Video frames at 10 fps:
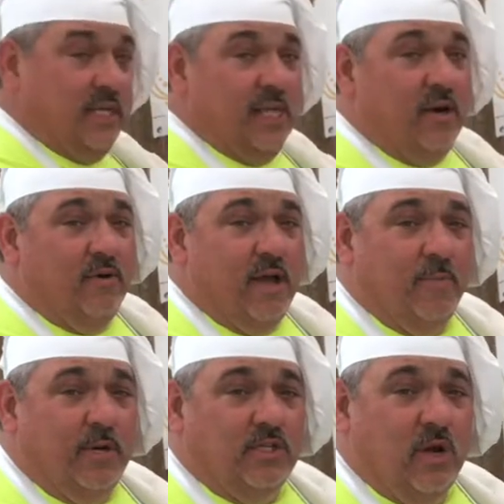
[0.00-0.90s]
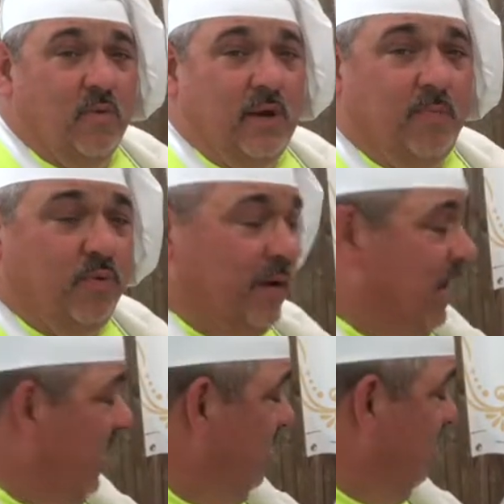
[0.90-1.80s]
that or not, but it's already
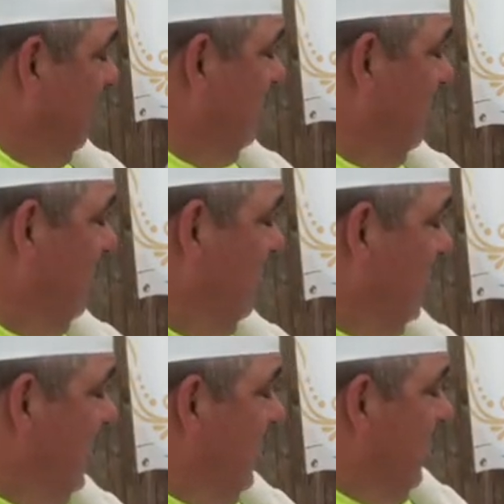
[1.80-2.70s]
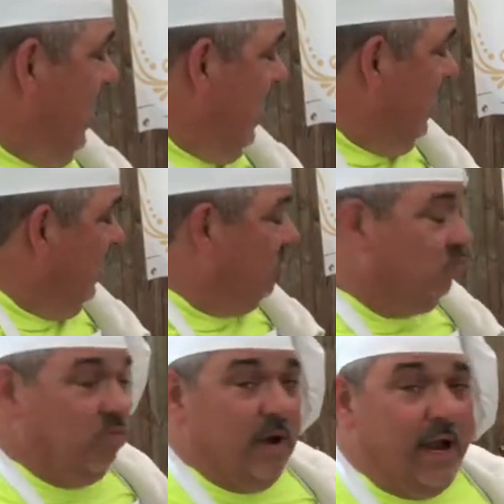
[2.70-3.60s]
preheated right there. And it's
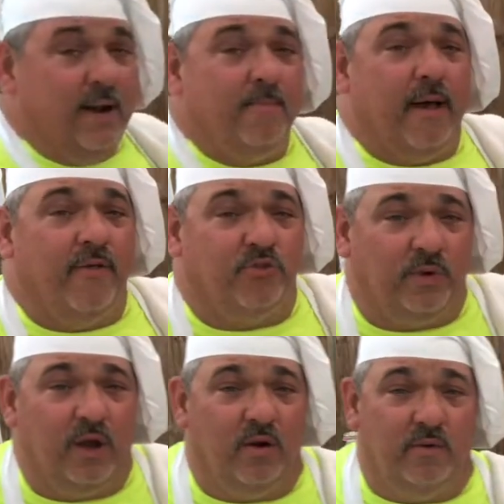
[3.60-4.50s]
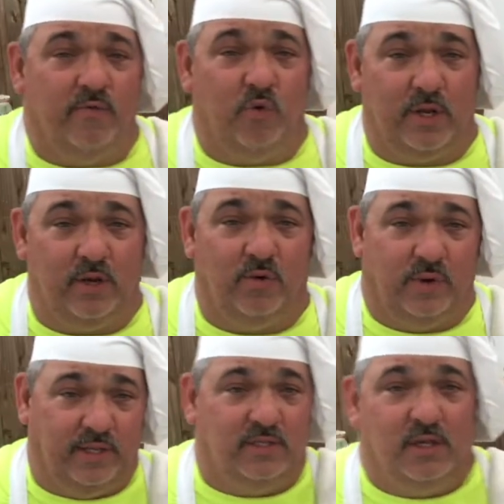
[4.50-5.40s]
right about 340
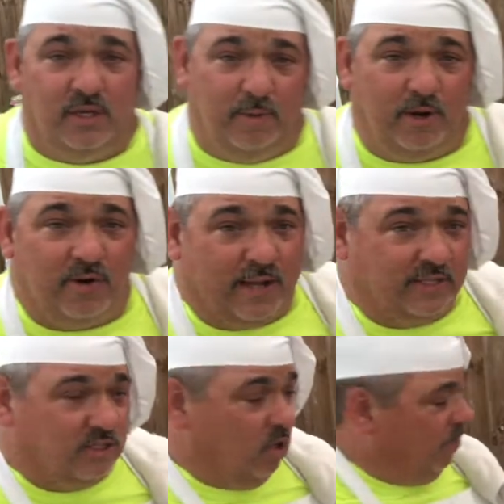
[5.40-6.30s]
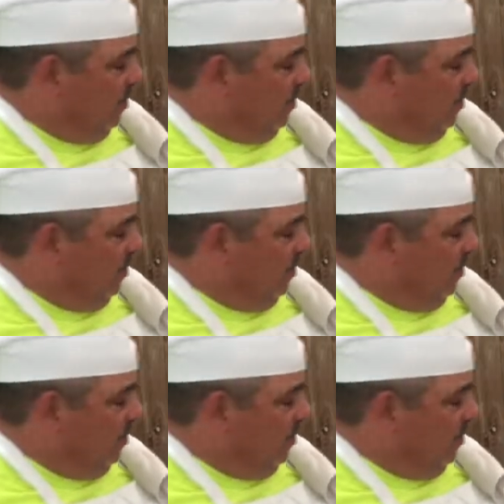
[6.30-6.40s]
degrees. Let me crack this open.